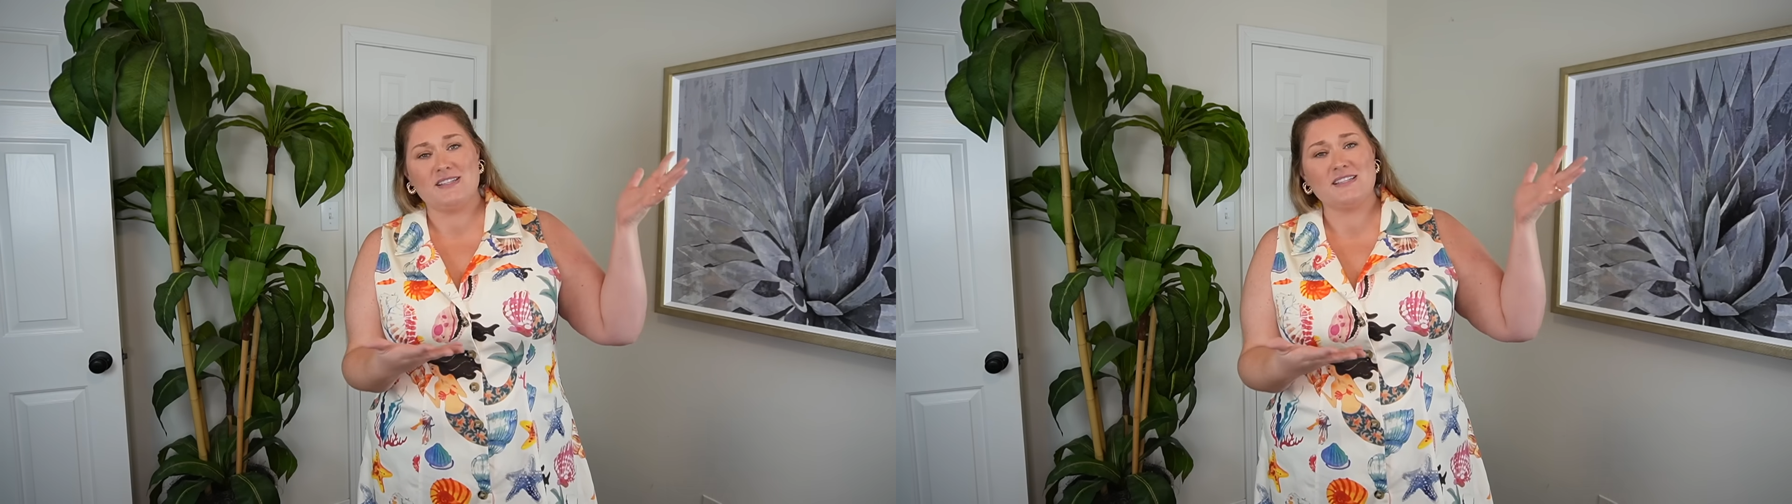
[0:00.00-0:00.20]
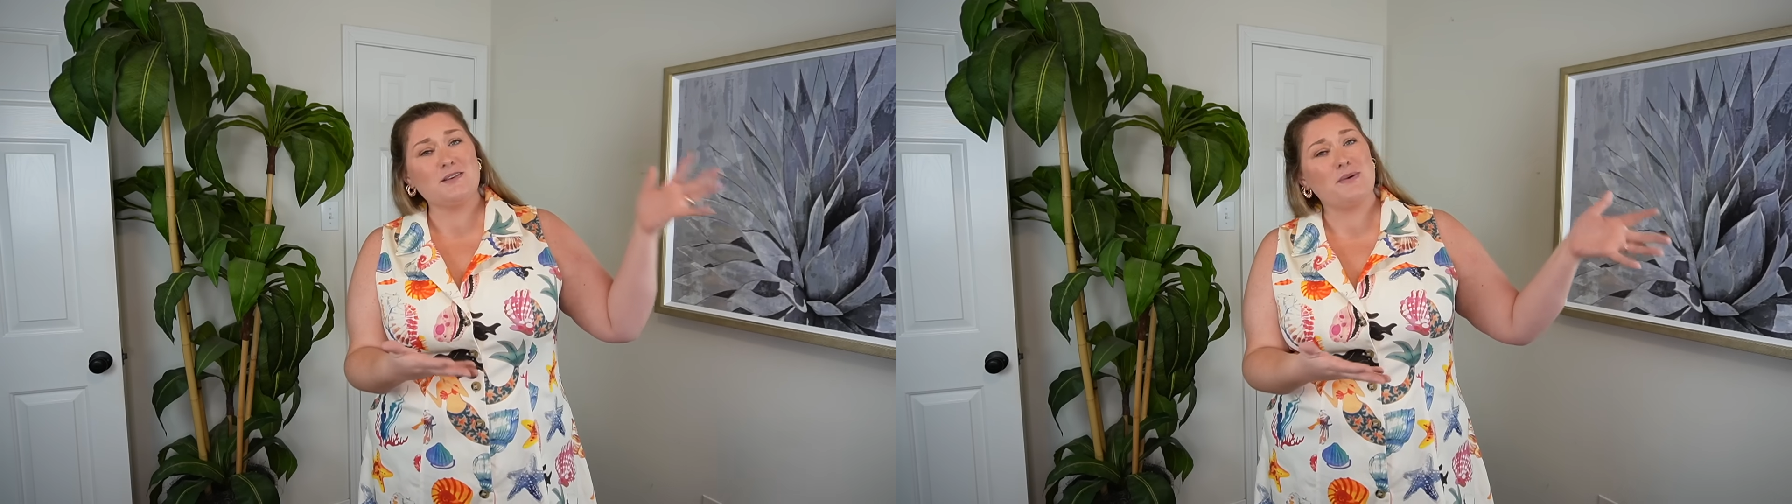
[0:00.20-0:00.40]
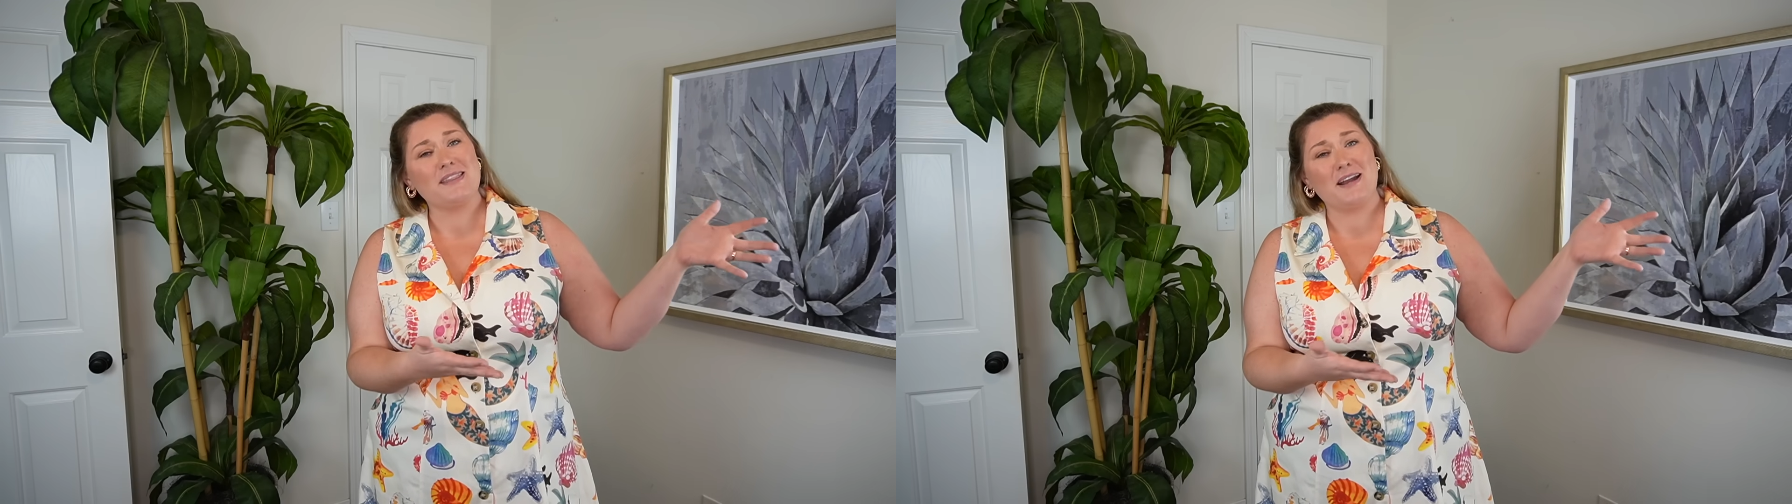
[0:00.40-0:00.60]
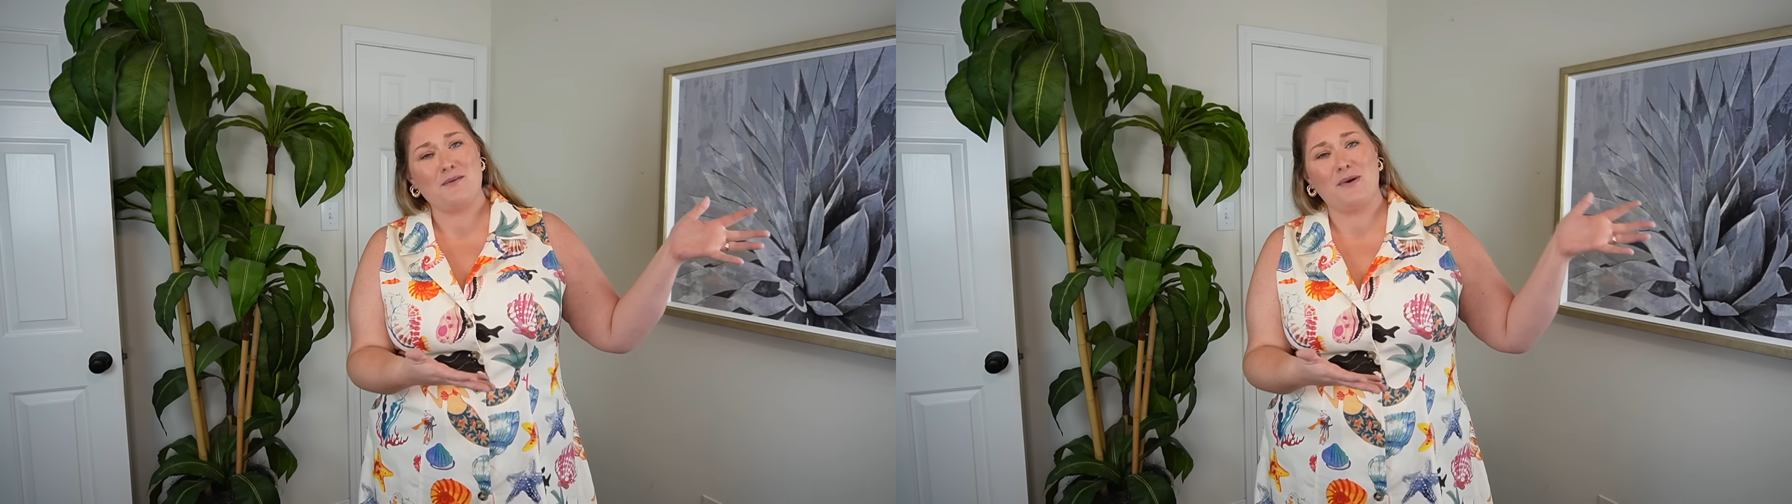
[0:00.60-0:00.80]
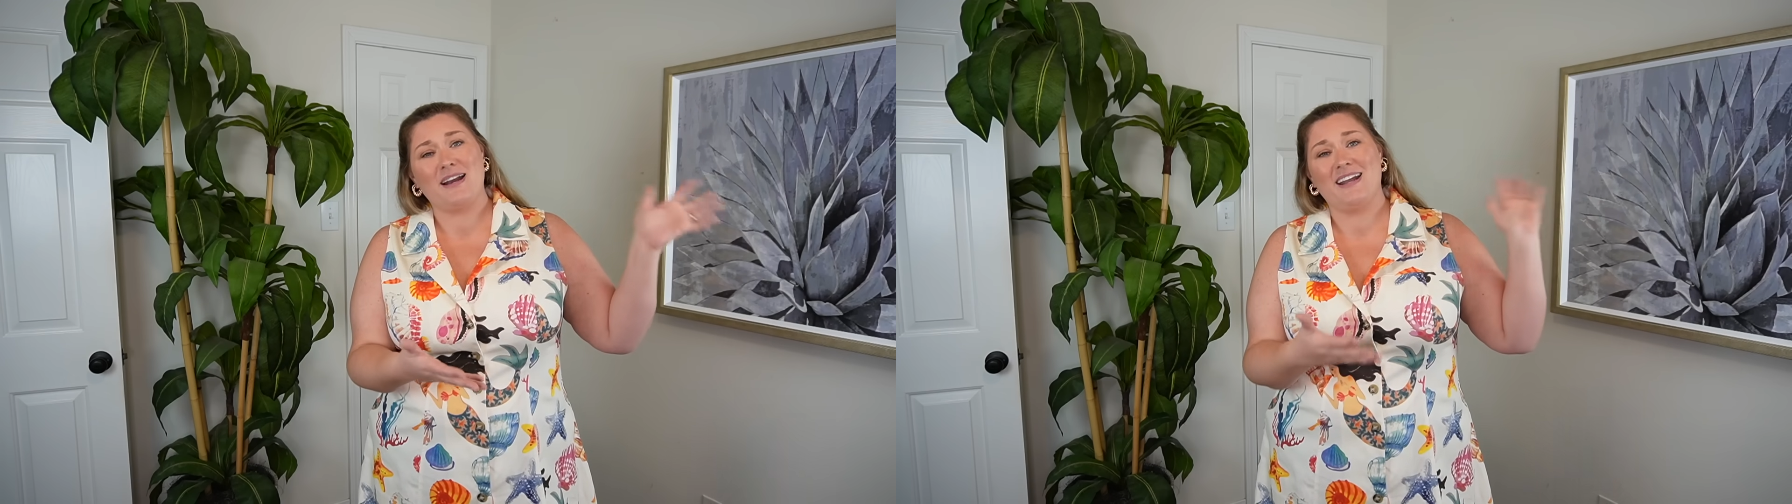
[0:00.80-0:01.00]
is the one that I
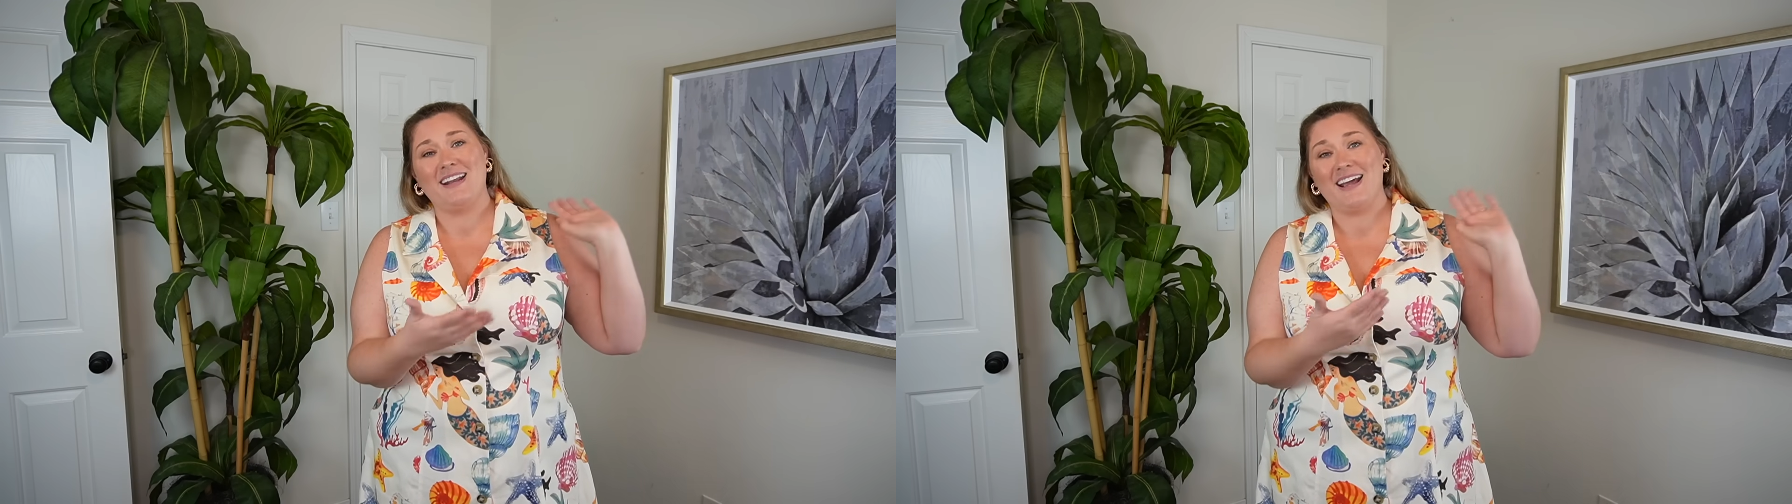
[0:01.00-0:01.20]
wanted,